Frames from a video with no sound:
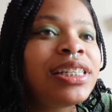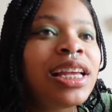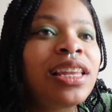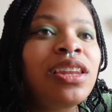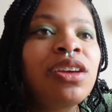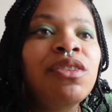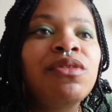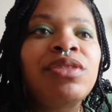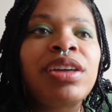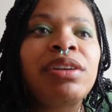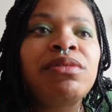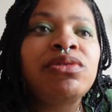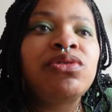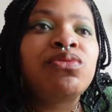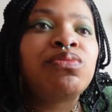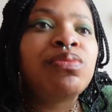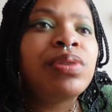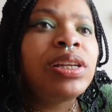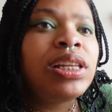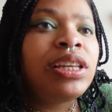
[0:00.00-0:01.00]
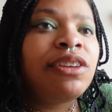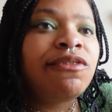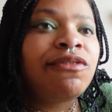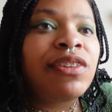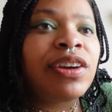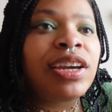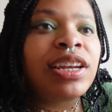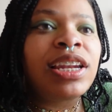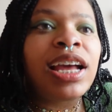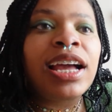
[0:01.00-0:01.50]
yellow. That was really
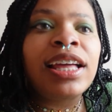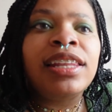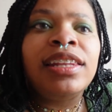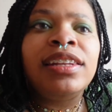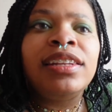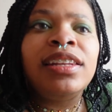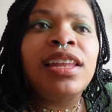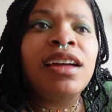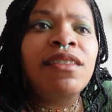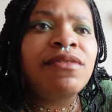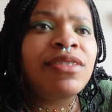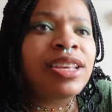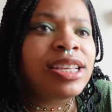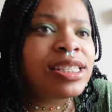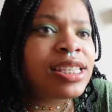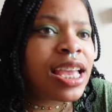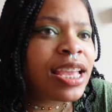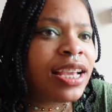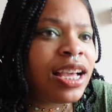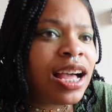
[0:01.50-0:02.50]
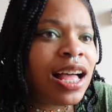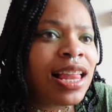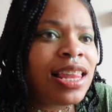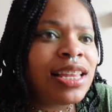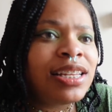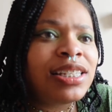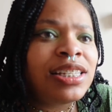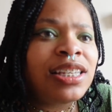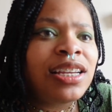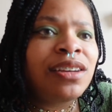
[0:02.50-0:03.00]
fun. I love the
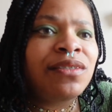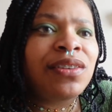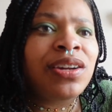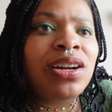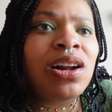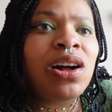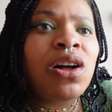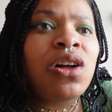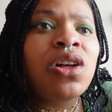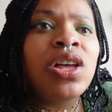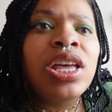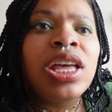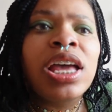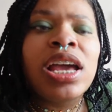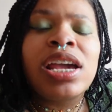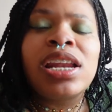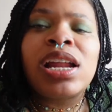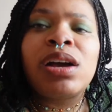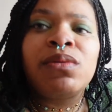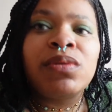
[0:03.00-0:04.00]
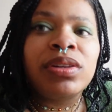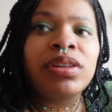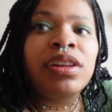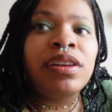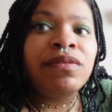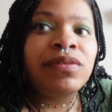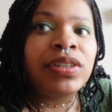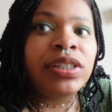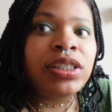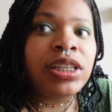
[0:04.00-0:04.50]
psychology of it all and I would
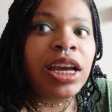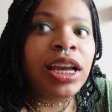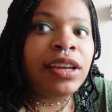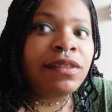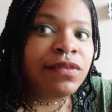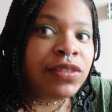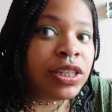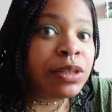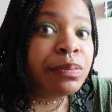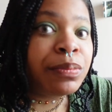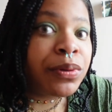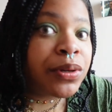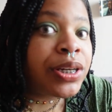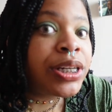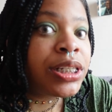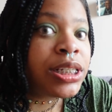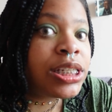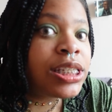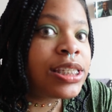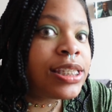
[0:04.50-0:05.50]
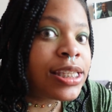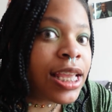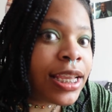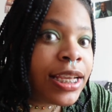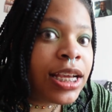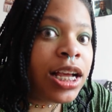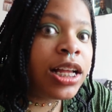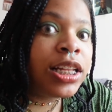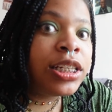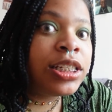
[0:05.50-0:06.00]
love to dive deeper into
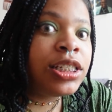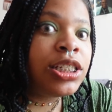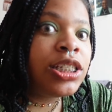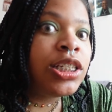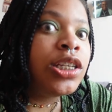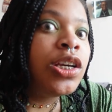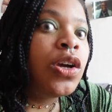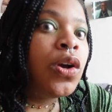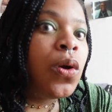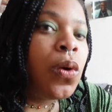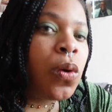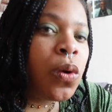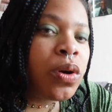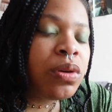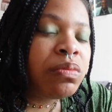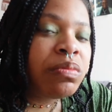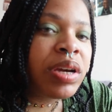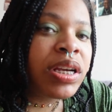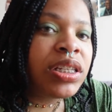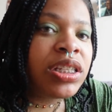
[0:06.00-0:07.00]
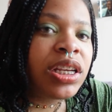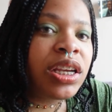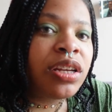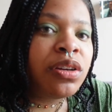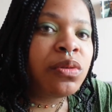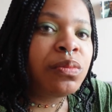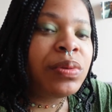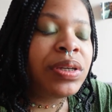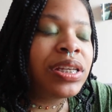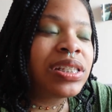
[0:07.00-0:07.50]
psychology on my
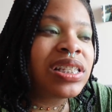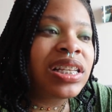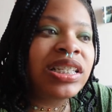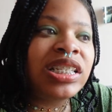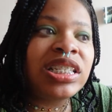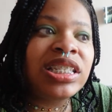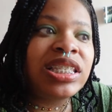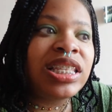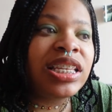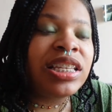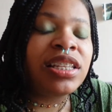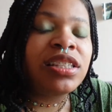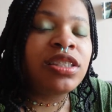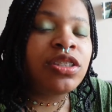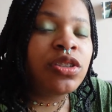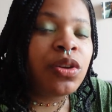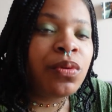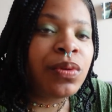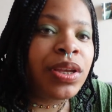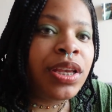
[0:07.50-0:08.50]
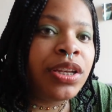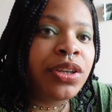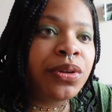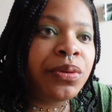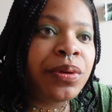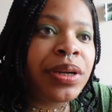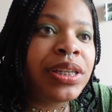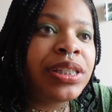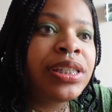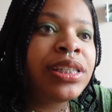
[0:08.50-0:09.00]
channel because I just think it's so
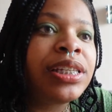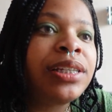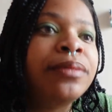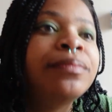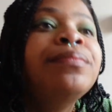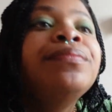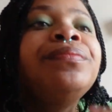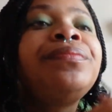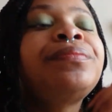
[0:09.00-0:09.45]
interesting.